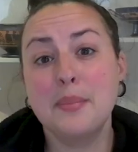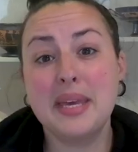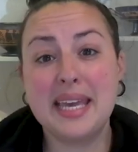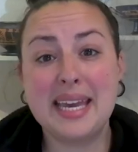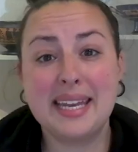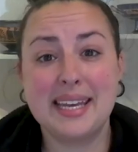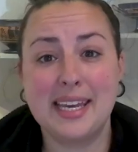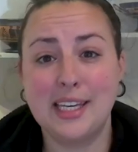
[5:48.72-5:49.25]

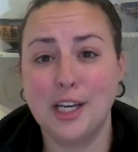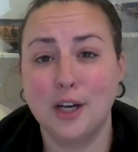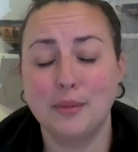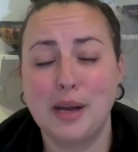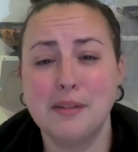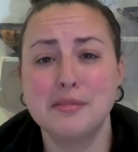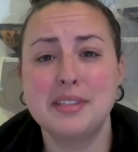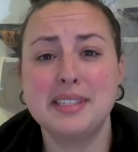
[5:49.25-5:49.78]
beginning
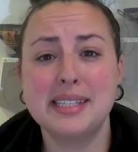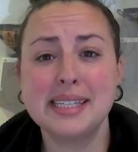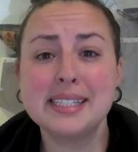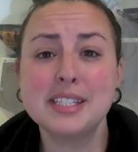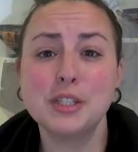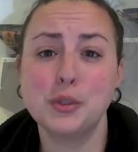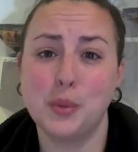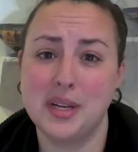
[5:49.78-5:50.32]
around
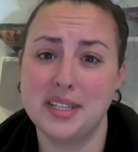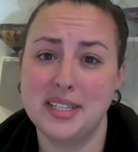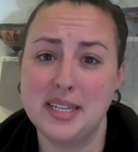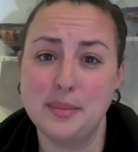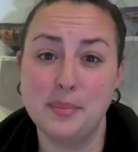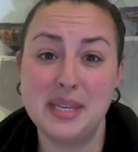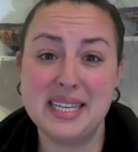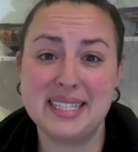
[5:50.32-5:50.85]

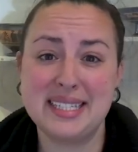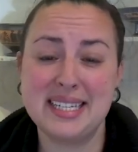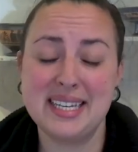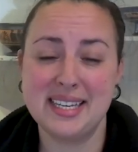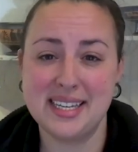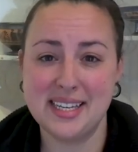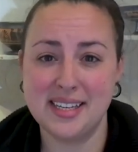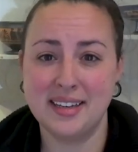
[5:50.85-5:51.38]
620
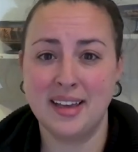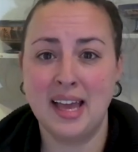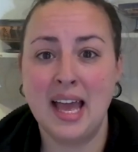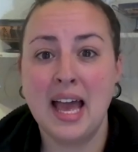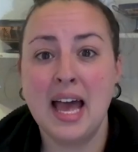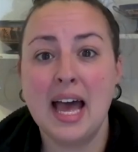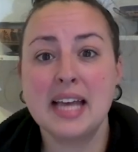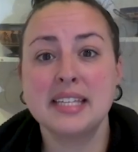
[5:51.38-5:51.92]
BCE,
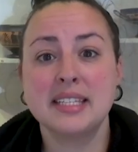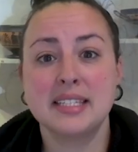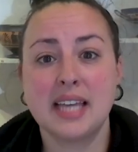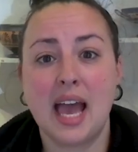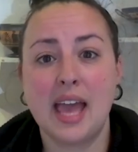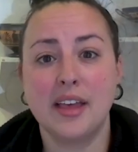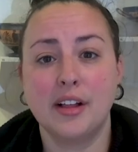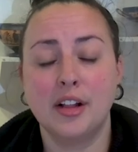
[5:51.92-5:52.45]
a
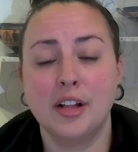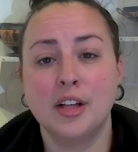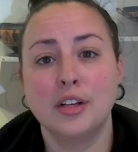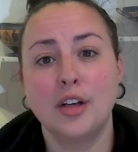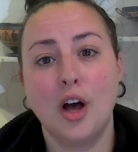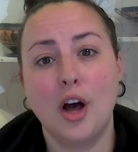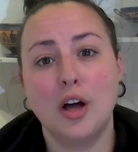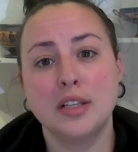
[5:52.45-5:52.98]
style
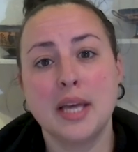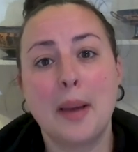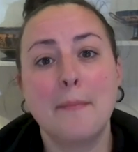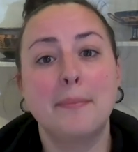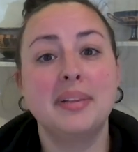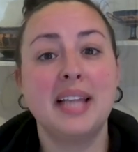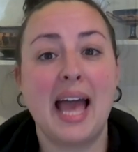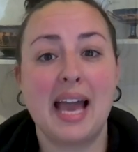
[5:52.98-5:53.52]
called
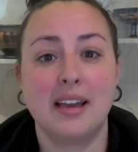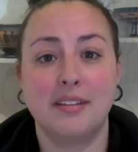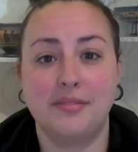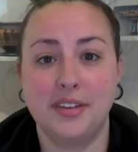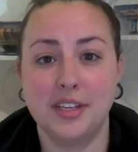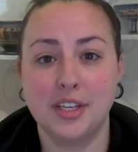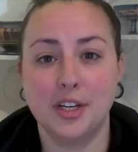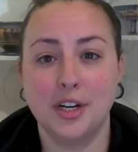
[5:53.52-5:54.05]
black
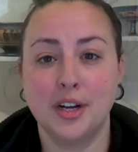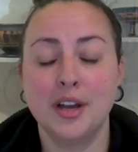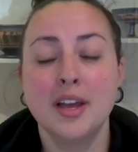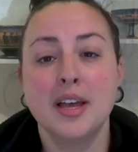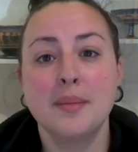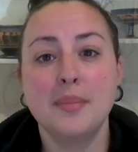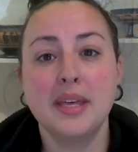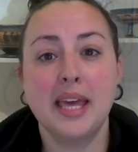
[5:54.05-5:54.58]
figure
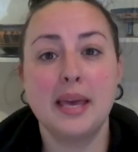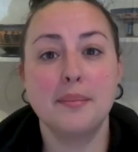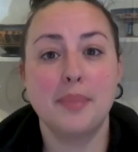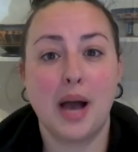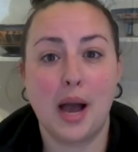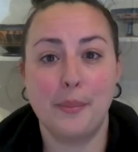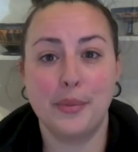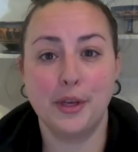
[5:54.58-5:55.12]
became
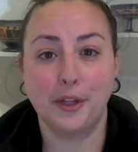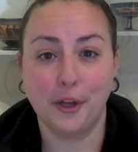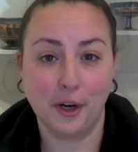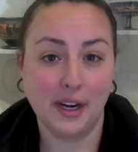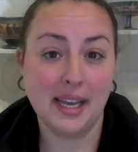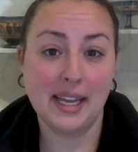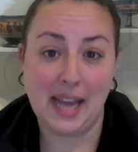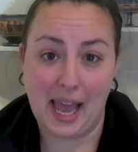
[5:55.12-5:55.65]

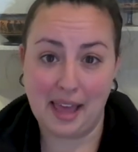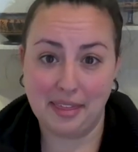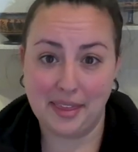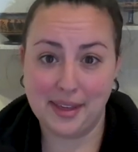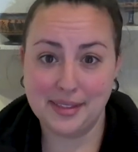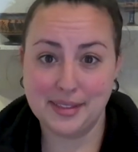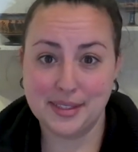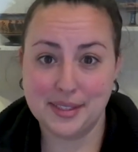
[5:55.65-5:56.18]
popular in
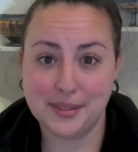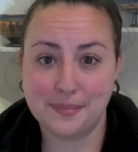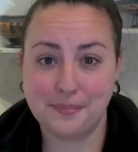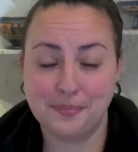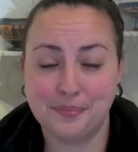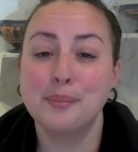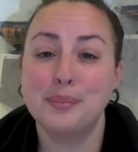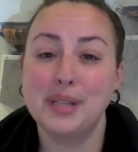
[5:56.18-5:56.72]
Athens.
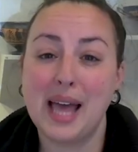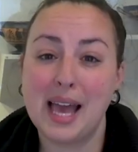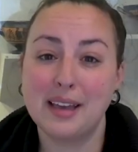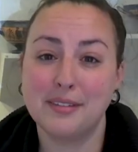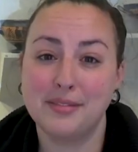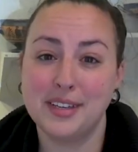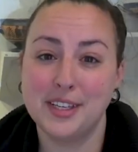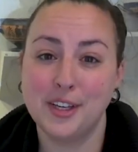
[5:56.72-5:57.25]

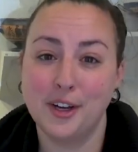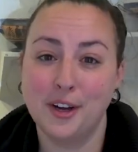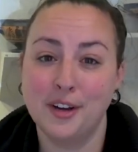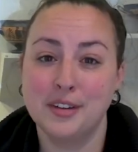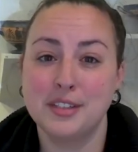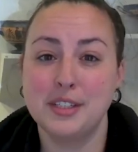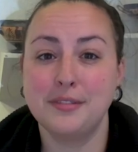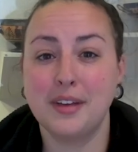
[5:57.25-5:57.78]
Black
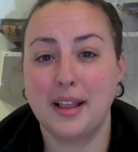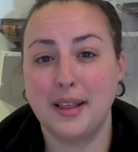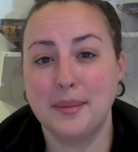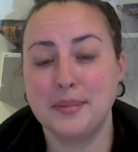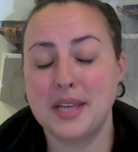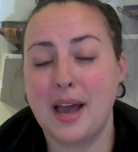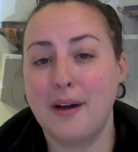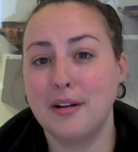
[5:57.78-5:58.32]
figure
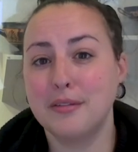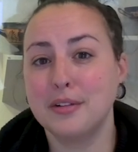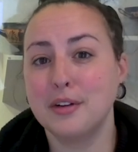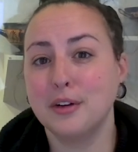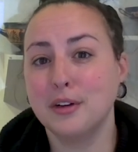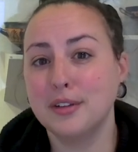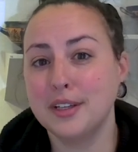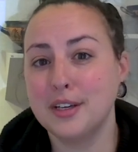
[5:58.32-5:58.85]
developed out of
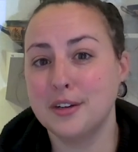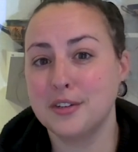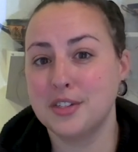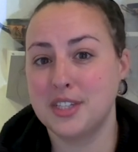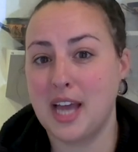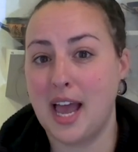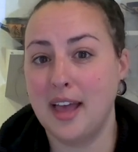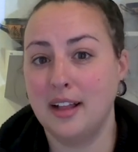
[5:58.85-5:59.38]
an earlier
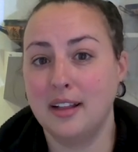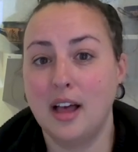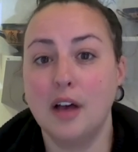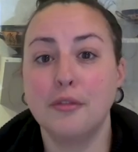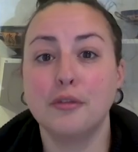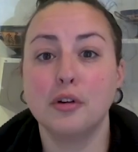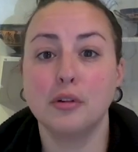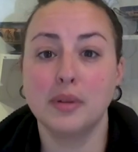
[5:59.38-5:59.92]
style
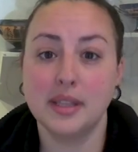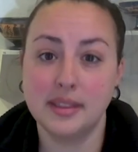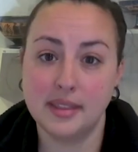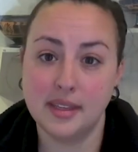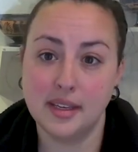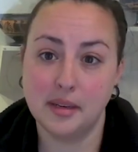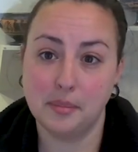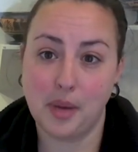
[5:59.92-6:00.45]
of
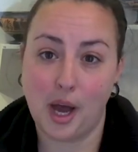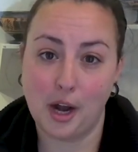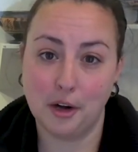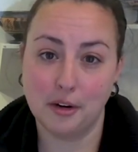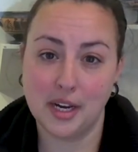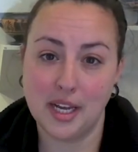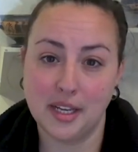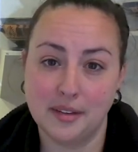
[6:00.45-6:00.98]
Corinthian
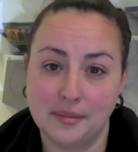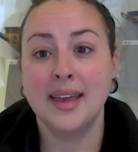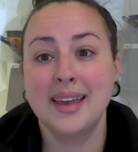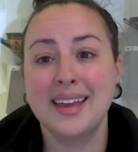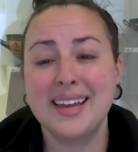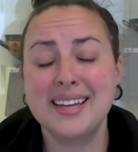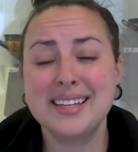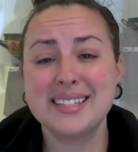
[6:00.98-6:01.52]
pottery.
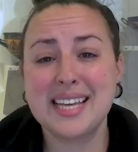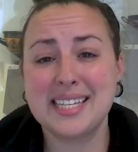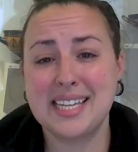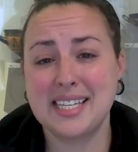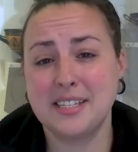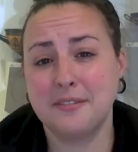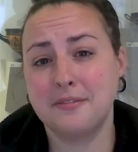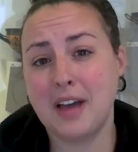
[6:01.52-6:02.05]
It is
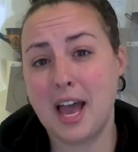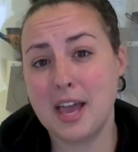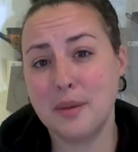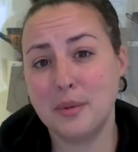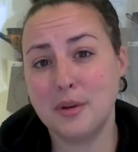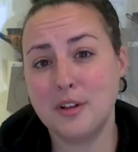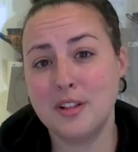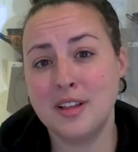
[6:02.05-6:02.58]

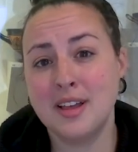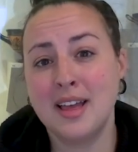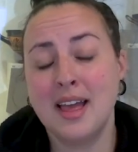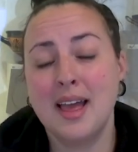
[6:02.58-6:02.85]
identifiable